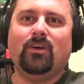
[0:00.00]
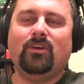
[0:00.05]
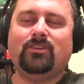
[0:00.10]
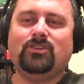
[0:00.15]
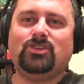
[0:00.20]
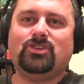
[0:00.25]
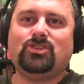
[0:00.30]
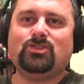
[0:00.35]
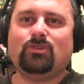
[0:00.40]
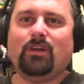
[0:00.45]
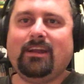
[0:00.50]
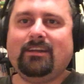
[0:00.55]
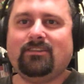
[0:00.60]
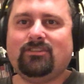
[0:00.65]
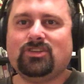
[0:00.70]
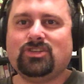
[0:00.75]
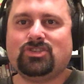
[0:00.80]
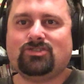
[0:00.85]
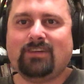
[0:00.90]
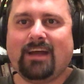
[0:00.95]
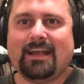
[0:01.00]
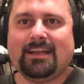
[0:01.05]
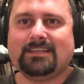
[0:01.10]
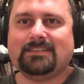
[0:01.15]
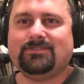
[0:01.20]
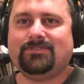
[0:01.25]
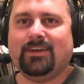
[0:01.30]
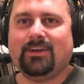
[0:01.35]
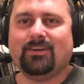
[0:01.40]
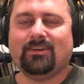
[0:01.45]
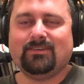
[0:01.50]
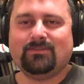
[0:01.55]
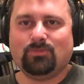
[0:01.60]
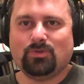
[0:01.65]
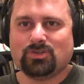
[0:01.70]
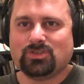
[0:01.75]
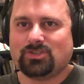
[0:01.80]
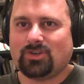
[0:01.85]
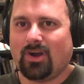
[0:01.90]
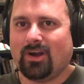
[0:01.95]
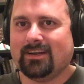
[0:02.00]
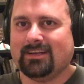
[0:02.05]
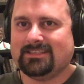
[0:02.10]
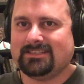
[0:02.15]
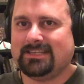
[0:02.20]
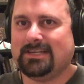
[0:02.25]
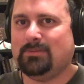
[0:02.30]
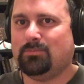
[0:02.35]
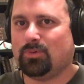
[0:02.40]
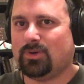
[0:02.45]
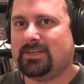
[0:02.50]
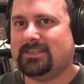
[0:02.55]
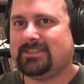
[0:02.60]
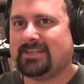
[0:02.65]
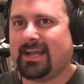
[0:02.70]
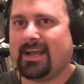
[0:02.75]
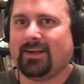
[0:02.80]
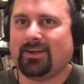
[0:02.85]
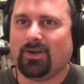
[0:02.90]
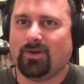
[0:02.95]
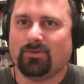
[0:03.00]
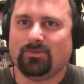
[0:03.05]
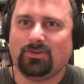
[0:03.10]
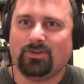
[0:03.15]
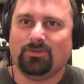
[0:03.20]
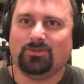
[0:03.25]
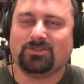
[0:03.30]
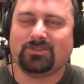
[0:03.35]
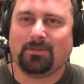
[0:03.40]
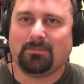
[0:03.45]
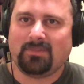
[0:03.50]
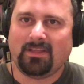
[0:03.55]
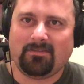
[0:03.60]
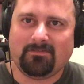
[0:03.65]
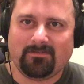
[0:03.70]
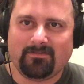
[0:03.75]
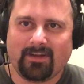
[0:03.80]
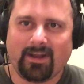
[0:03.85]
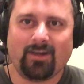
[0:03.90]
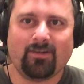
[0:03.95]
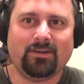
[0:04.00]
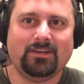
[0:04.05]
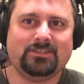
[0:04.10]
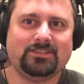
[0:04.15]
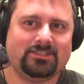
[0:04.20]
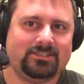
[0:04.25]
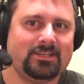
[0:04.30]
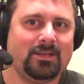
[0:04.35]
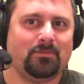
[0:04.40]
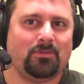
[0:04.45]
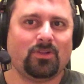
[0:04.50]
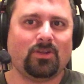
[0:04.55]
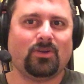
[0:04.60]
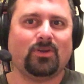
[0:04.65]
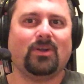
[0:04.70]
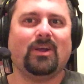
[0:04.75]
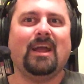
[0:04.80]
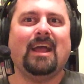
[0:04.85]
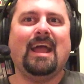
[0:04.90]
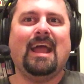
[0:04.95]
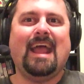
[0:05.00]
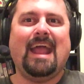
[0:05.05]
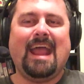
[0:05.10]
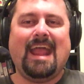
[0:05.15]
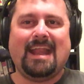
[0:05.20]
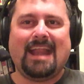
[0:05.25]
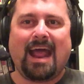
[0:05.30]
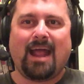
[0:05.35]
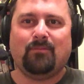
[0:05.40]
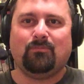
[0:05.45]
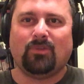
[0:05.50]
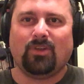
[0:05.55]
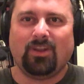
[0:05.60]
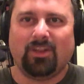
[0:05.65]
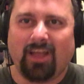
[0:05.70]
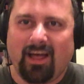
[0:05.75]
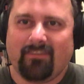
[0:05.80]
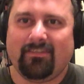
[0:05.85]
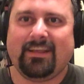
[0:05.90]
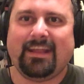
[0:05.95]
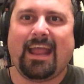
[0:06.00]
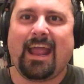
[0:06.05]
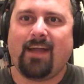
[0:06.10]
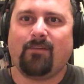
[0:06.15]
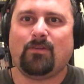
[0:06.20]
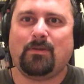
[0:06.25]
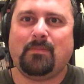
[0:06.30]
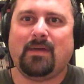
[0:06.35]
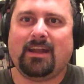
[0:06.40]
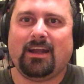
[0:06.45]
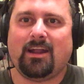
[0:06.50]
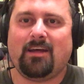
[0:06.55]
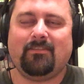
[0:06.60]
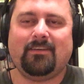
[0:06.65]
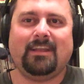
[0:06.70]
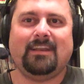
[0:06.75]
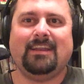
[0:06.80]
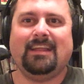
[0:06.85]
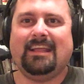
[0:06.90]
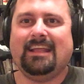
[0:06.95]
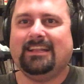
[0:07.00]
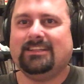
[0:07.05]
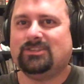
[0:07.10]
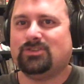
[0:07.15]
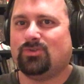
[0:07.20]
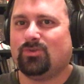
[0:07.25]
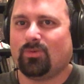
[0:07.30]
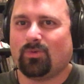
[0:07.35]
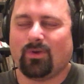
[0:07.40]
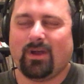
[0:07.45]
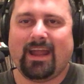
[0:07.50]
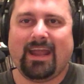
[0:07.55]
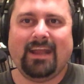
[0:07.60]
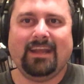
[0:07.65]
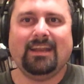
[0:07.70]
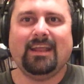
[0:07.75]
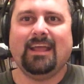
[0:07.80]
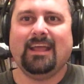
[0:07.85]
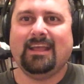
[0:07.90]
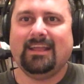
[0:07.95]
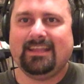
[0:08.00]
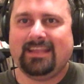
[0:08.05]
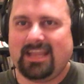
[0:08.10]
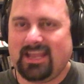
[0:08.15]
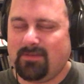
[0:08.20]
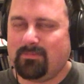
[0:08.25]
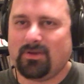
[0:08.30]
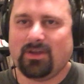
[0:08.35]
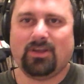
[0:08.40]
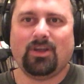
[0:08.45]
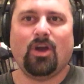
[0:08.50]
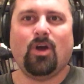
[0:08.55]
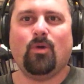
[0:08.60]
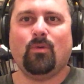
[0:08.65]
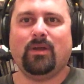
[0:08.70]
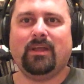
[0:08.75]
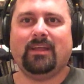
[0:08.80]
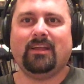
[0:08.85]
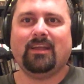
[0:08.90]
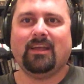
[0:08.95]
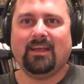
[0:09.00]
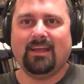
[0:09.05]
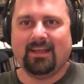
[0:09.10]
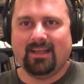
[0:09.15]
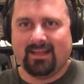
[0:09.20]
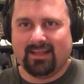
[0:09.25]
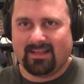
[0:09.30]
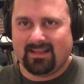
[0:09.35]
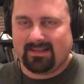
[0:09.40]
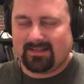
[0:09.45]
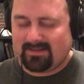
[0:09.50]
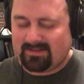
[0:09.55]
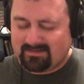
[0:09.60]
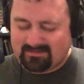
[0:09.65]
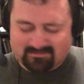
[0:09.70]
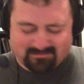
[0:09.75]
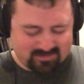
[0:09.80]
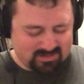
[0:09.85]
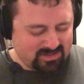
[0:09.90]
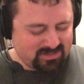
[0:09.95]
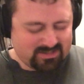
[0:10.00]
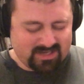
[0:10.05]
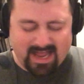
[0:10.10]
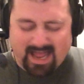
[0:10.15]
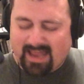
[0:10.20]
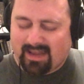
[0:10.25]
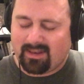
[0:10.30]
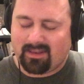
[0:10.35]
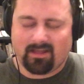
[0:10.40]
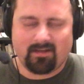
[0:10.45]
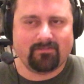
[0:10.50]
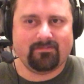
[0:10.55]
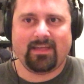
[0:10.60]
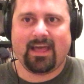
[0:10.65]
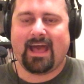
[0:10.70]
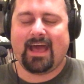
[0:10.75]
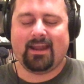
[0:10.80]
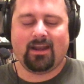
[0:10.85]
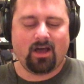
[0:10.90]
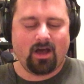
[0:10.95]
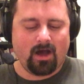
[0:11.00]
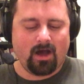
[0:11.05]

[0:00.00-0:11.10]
straight to the stratosphere, and we're starting to see Breezango do something very similar, and I'm loving every minute of it. It's great. Keep it going. Just I love that.